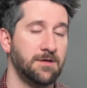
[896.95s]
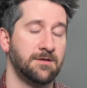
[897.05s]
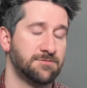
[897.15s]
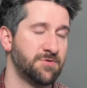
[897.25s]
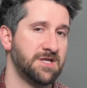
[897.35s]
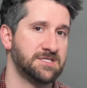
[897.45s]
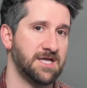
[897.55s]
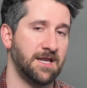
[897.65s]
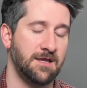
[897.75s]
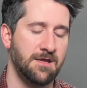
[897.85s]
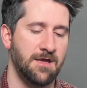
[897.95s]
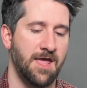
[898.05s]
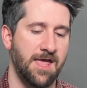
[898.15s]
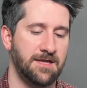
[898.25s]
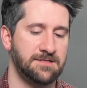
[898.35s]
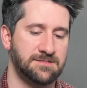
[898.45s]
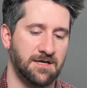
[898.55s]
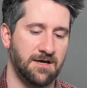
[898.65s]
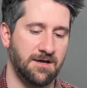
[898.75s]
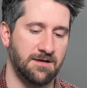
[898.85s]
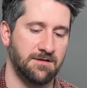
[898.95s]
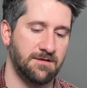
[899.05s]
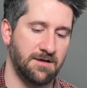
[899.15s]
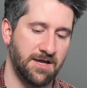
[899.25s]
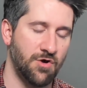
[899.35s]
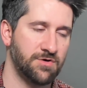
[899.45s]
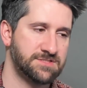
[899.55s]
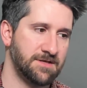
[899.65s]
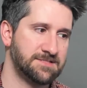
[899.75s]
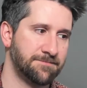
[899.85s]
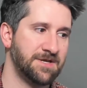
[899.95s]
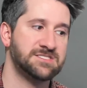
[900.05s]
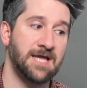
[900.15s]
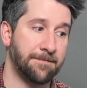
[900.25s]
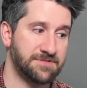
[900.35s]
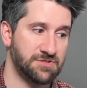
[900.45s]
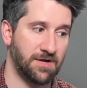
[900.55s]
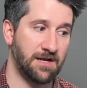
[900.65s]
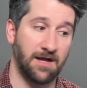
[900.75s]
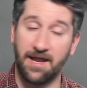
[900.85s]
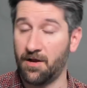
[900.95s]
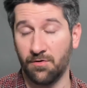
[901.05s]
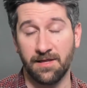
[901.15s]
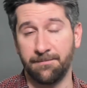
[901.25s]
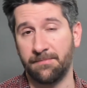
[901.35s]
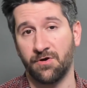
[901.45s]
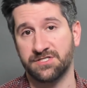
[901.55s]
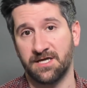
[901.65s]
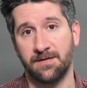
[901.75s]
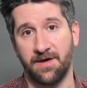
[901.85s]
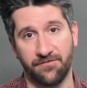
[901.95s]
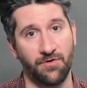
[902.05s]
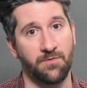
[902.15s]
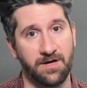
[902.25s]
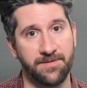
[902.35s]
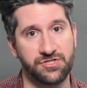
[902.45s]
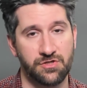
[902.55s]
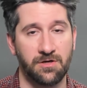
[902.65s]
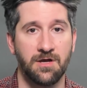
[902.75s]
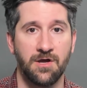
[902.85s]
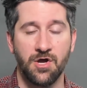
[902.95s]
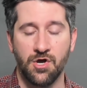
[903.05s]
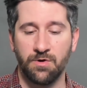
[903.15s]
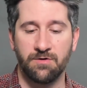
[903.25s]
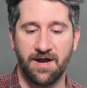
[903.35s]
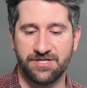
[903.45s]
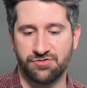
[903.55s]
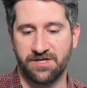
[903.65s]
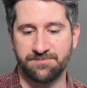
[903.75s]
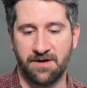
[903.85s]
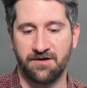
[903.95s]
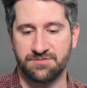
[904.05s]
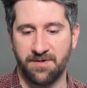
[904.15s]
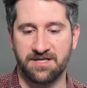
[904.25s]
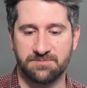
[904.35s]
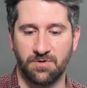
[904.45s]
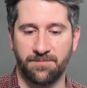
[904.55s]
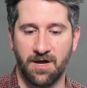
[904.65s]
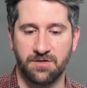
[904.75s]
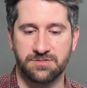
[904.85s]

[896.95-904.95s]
It's pretty exciting and. Uh, I know it's a, it's a big step. So, and I, know, a lot of people are excited about it. So, I wanted to make sure we were as transparent as possible about